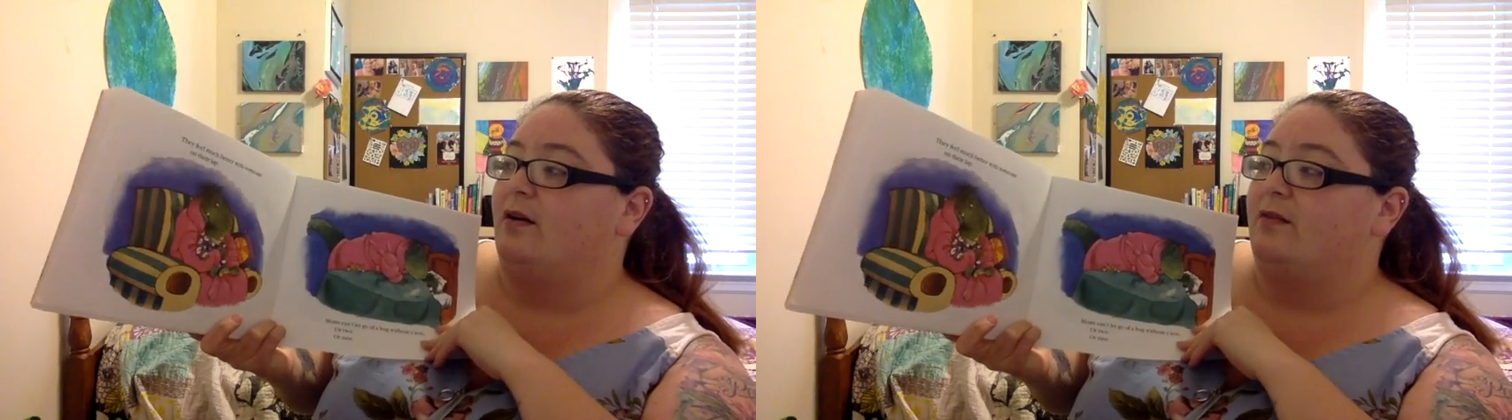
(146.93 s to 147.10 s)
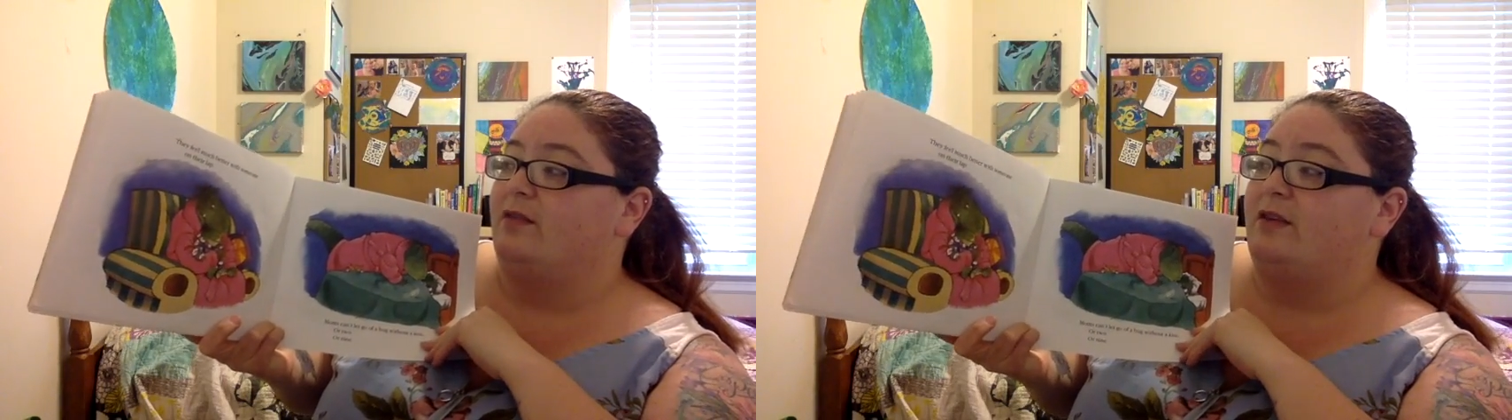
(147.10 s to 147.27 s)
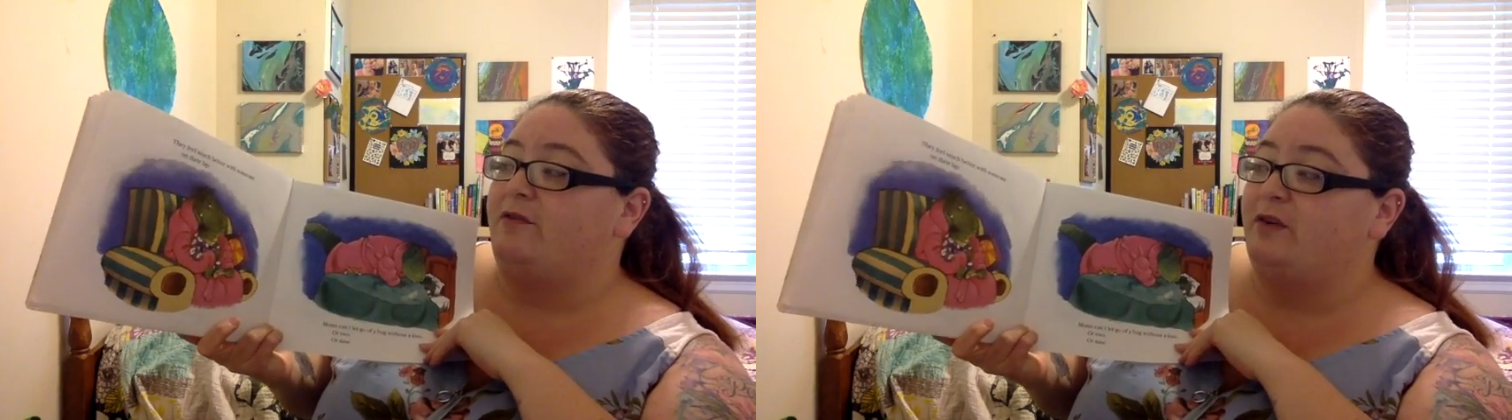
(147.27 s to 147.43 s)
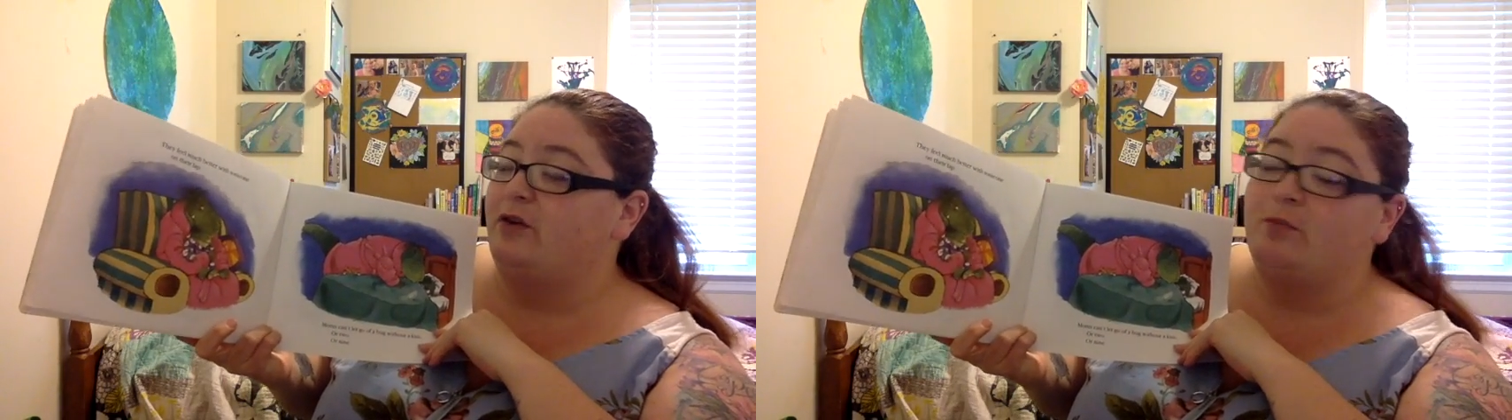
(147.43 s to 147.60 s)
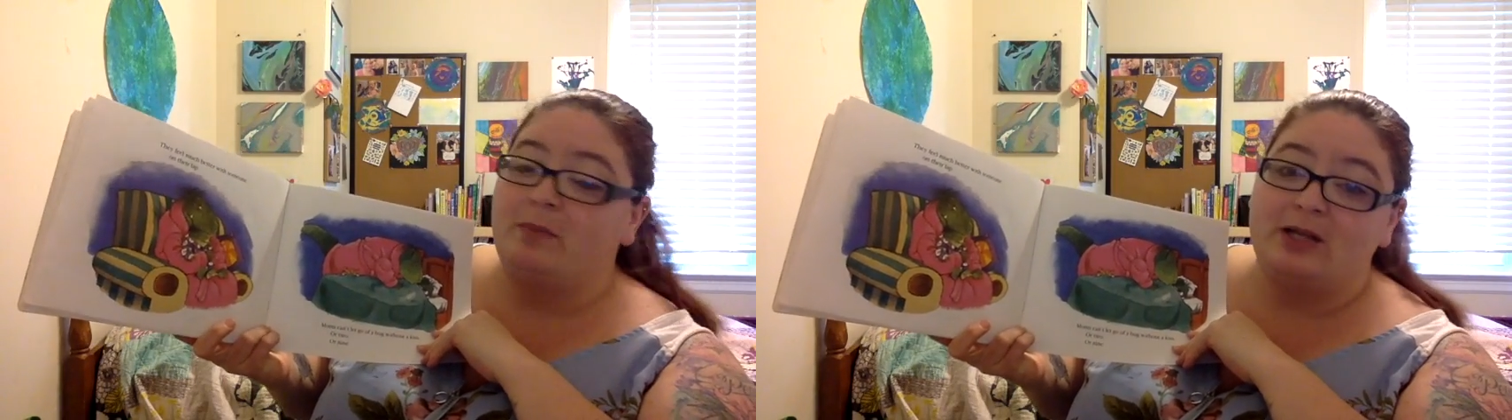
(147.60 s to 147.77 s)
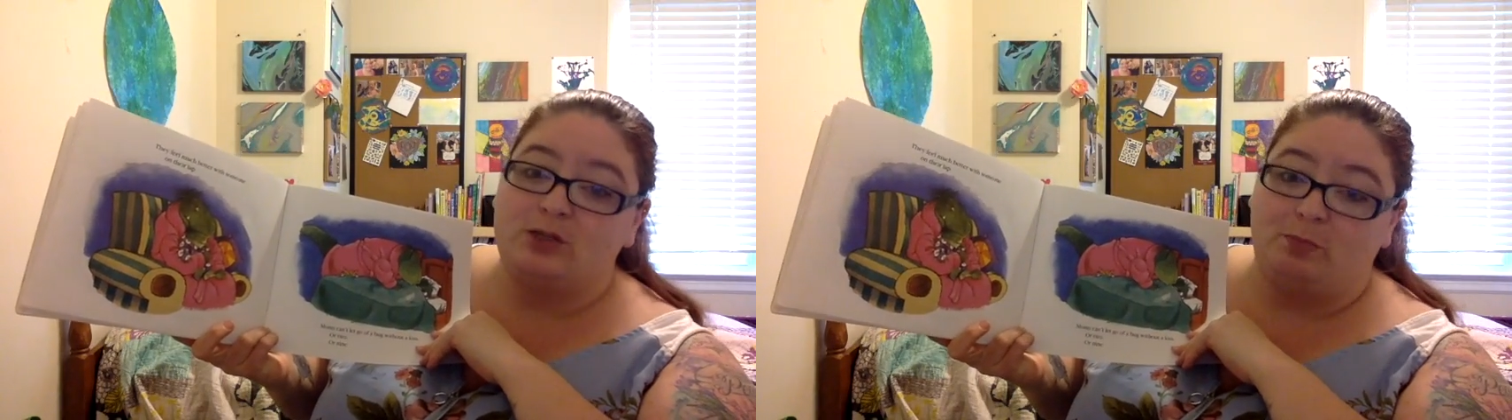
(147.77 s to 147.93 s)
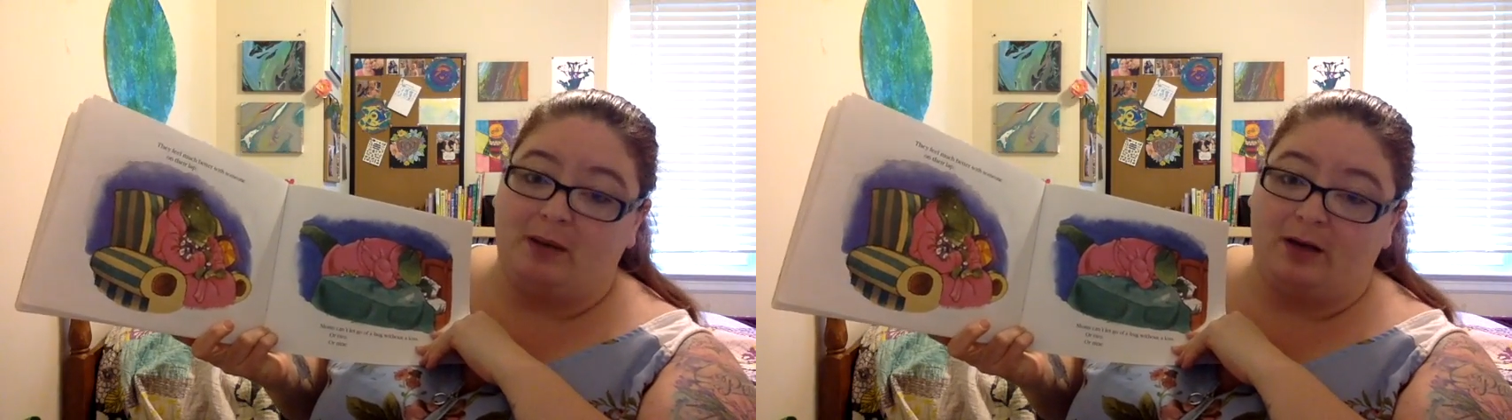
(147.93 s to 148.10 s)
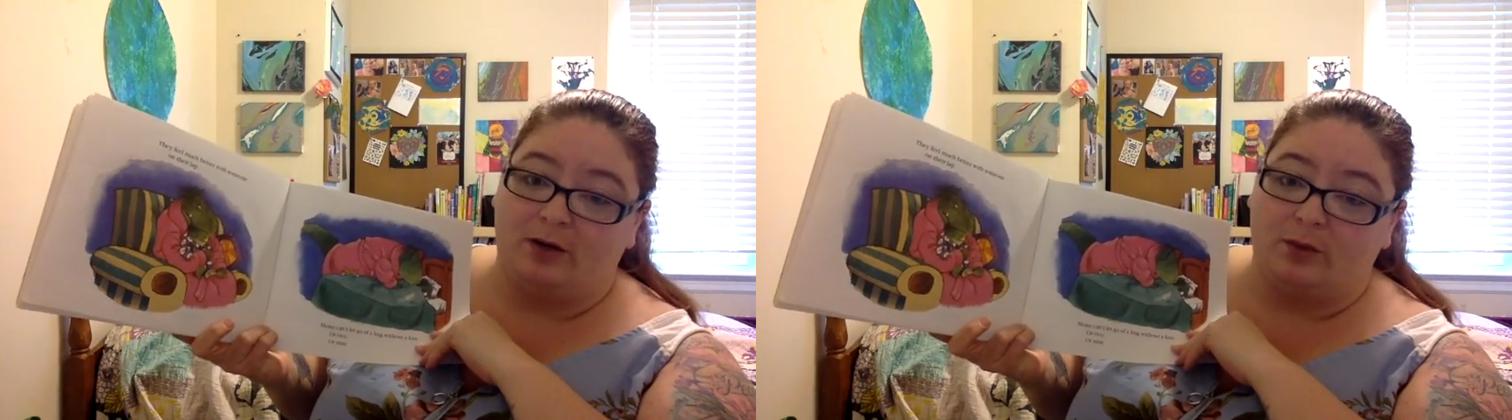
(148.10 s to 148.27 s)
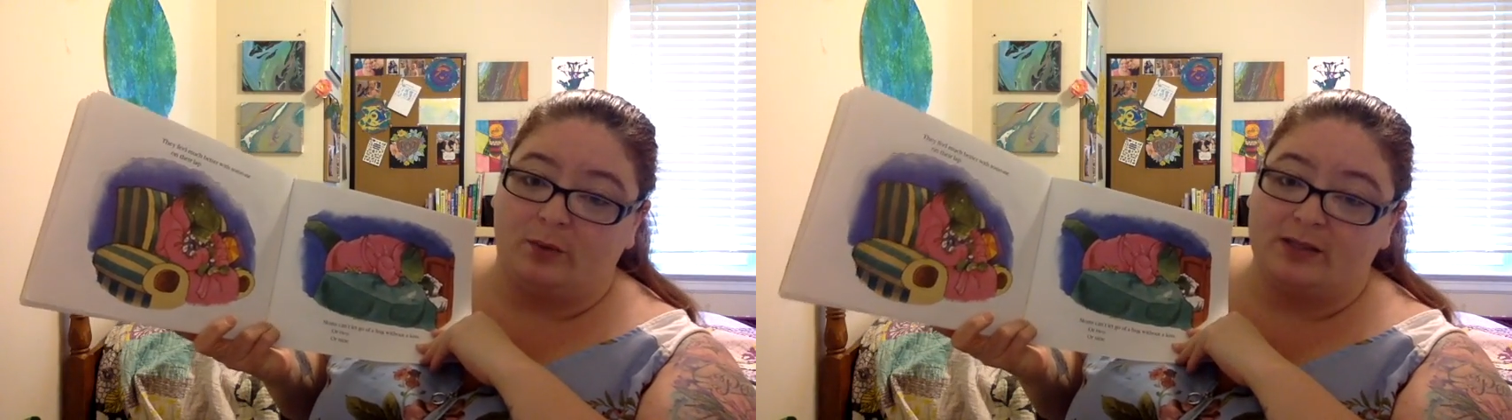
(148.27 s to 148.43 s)
They feel much
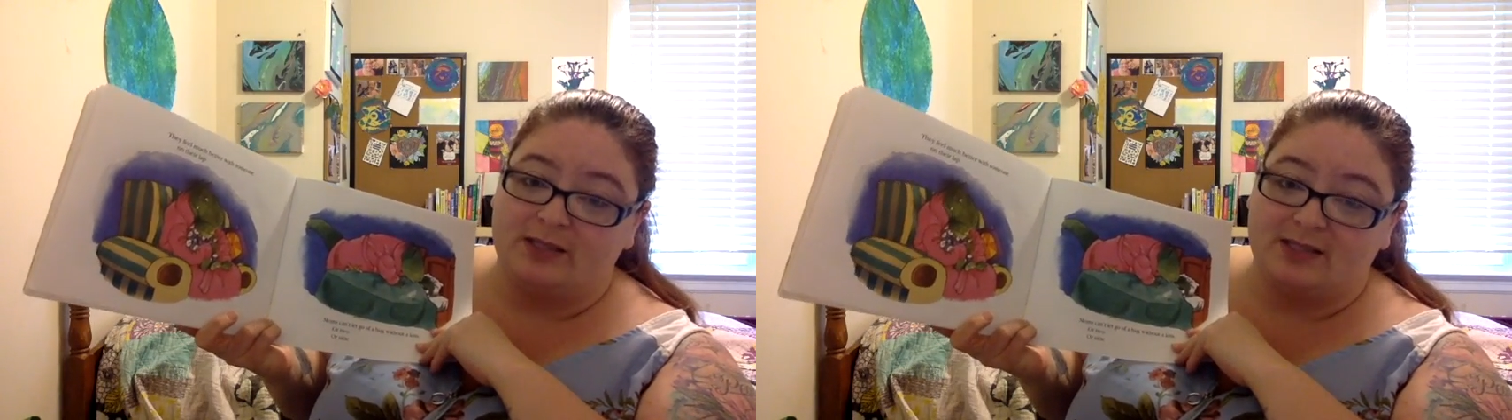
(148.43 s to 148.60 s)
better when